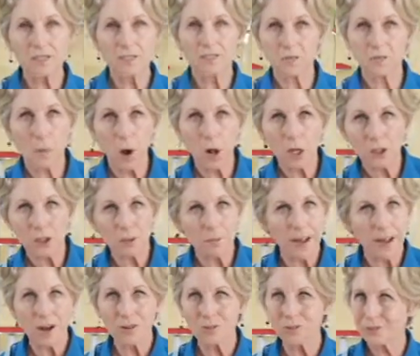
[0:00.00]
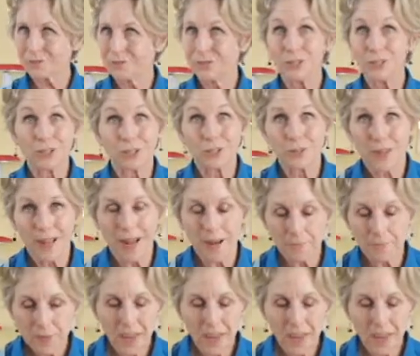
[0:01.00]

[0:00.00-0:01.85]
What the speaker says: smaller amounts, you could do that.